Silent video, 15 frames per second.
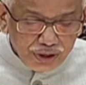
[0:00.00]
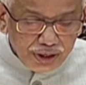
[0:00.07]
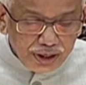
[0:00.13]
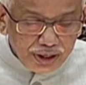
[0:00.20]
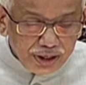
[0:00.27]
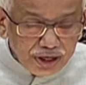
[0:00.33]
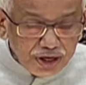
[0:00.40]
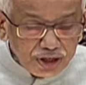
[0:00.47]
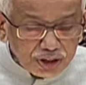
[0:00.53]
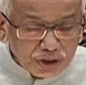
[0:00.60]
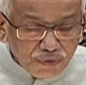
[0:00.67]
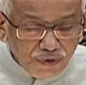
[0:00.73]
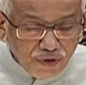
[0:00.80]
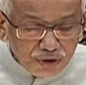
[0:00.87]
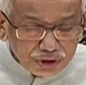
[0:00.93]
Each
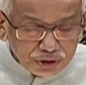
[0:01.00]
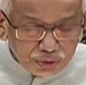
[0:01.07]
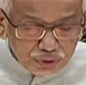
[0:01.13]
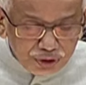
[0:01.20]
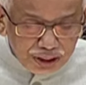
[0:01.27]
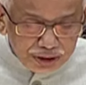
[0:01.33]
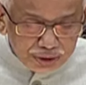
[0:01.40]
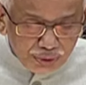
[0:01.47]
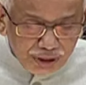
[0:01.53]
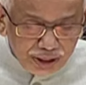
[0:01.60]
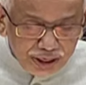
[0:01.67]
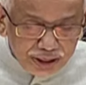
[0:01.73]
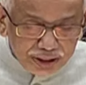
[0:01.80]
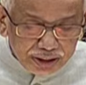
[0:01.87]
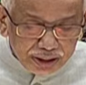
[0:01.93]
of our students will
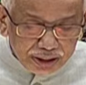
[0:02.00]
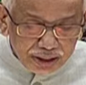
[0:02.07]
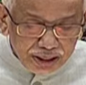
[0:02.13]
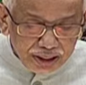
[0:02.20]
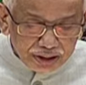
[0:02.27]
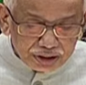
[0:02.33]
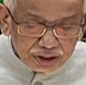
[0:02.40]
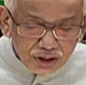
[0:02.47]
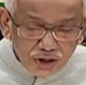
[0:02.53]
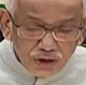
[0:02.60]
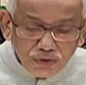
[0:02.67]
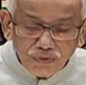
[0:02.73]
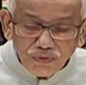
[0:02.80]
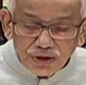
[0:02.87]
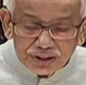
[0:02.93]
get at least
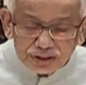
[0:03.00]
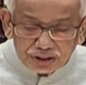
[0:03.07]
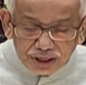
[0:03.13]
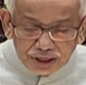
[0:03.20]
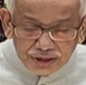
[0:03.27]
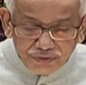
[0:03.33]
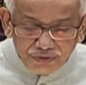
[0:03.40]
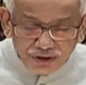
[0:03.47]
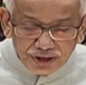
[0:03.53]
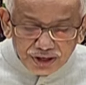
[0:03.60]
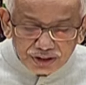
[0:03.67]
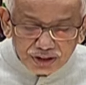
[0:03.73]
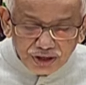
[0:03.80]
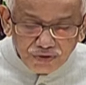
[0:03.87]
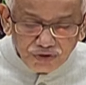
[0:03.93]
one
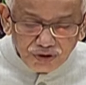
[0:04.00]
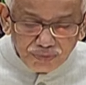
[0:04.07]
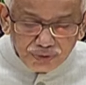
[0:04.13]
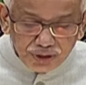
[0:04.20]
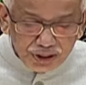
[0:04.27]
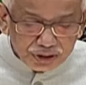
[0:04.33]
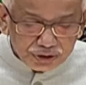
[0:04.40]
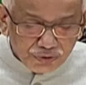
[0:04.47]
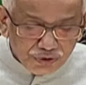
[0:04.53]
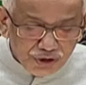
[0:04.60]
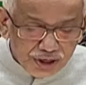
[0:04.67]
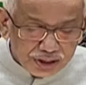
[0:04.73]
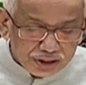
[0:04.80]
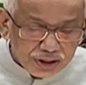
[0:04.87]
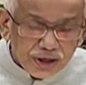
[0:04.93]
certification from these
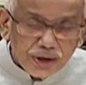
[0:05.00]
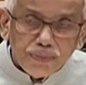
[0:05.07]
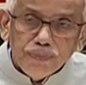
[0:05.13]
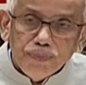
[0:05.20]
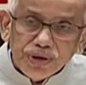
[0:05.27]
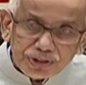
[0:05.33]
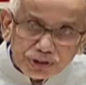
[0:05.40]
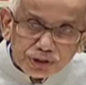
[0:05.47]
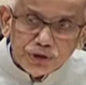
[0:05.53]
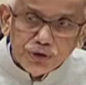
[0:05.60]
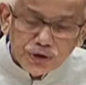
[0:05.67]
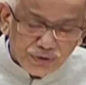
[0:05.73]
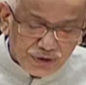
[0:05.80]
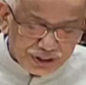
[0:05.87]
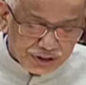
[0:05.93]
world's best
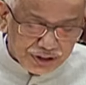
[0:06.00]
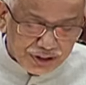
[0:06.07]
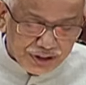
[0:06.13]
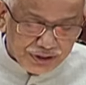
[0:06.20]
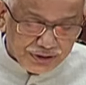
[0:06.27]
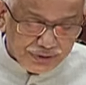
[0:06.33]
universities.